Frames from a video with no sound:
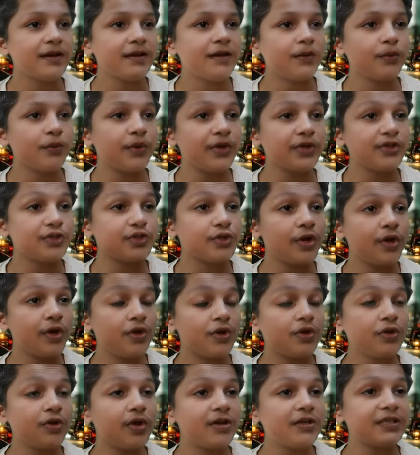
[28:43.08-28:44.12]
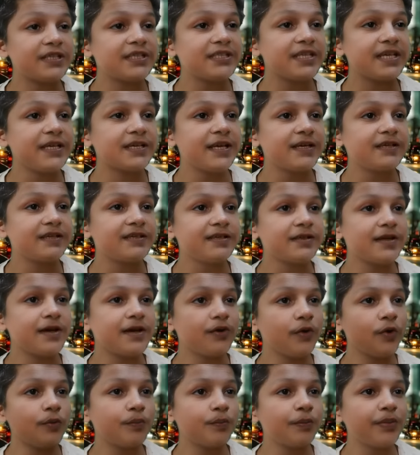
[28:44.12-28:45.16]
which contradicts the
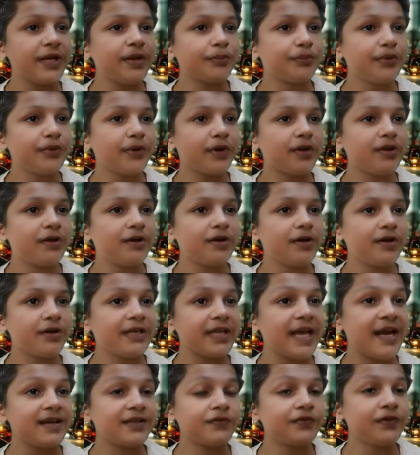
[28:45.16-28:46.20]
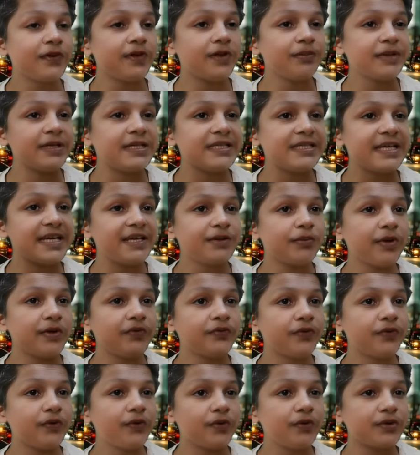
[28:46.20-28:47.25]
opening prologue that the film is set
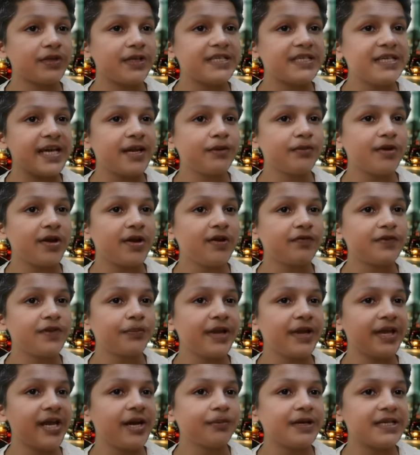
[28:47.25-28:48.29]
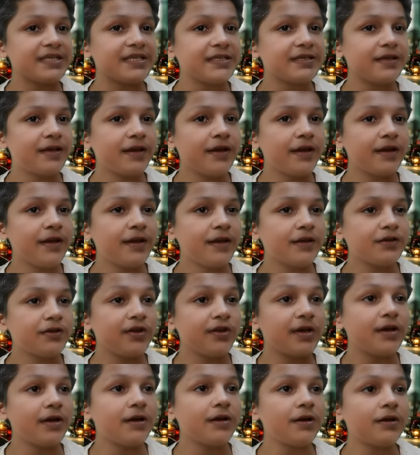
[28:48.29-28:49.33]
before the time of the pyramids so
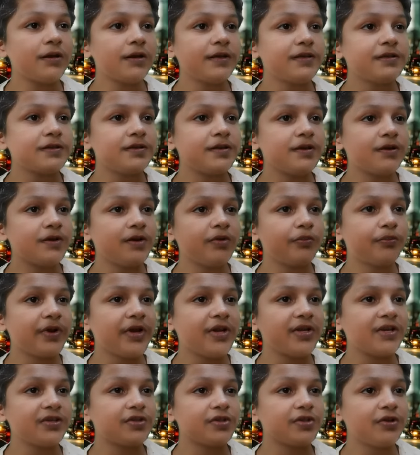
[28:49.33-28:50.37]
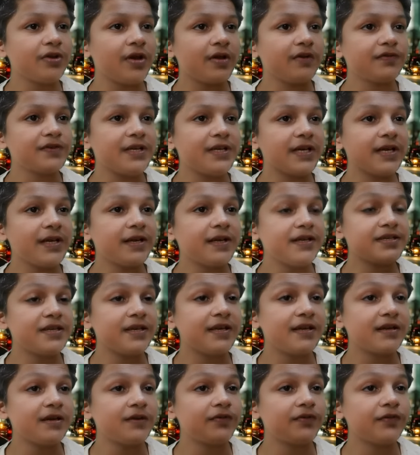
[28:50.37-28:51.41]
the earliest known production of steel is
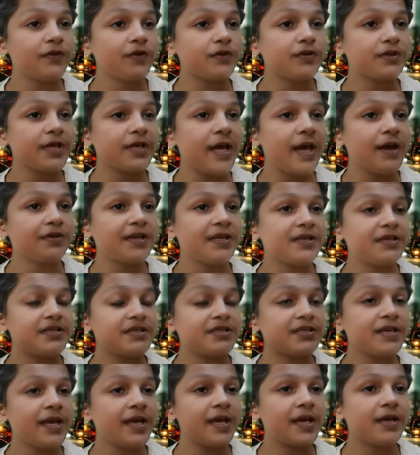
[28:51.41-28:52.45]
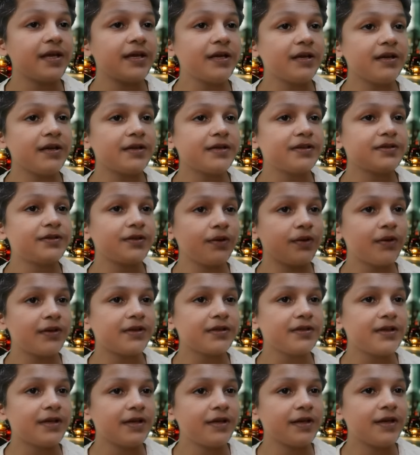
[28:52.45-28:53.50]
nearly 4,000 years old,
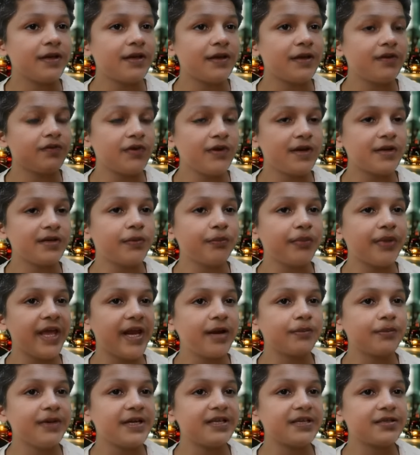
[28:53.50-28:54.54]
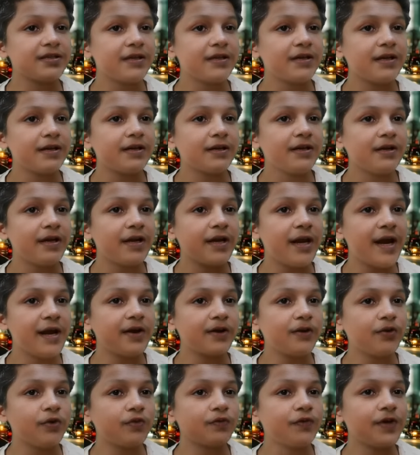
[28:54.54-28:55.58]
where the pyramids are
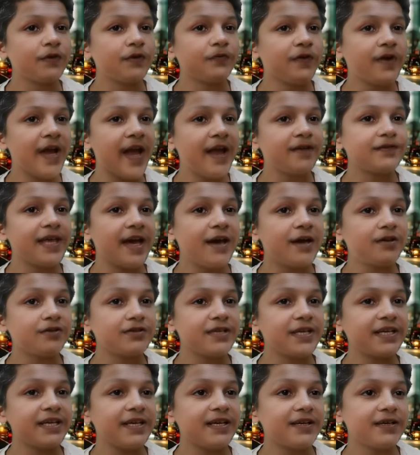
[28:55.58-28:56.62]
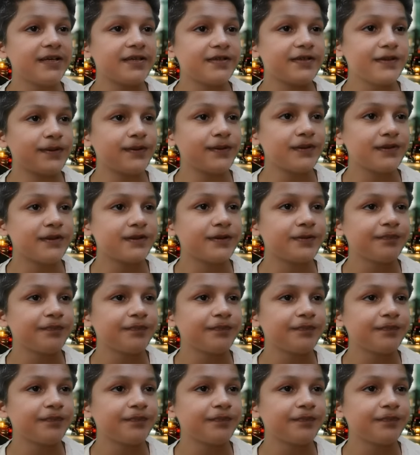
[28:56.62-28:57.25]
over 5,000 years old.